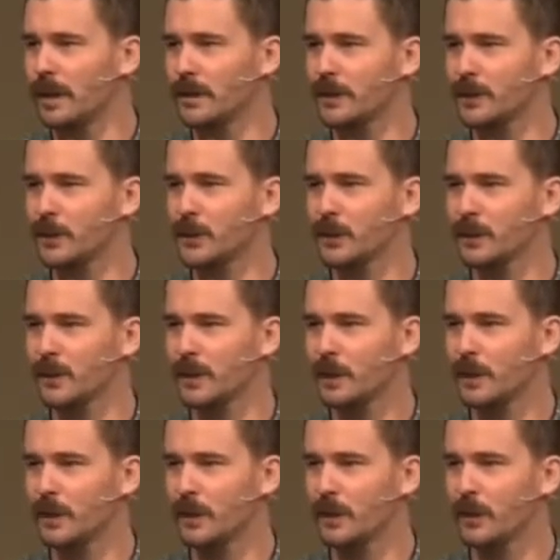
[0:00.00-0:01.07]
is
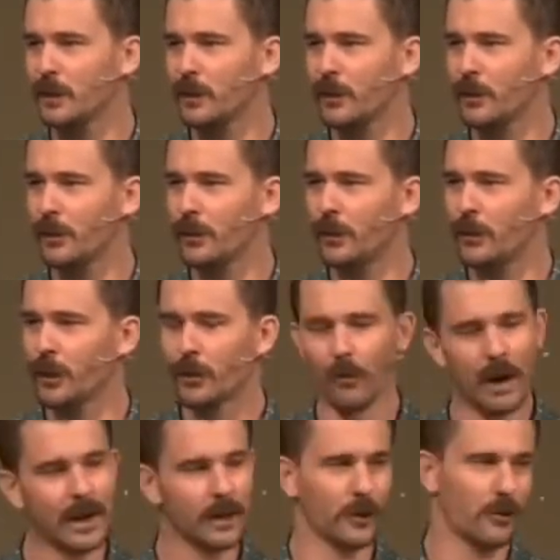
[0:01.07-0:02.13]
the
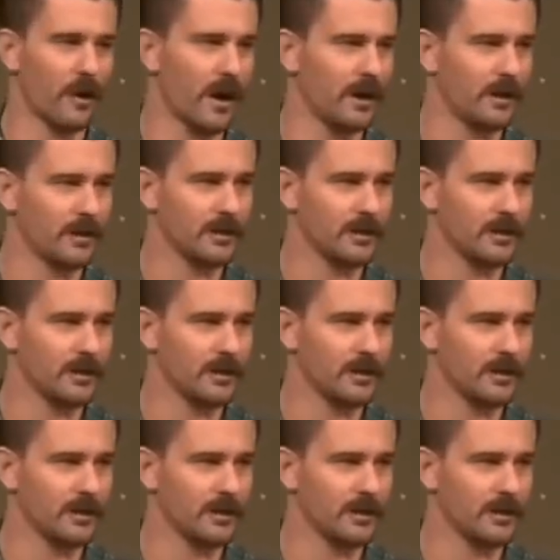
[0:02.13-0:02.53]
greater grace.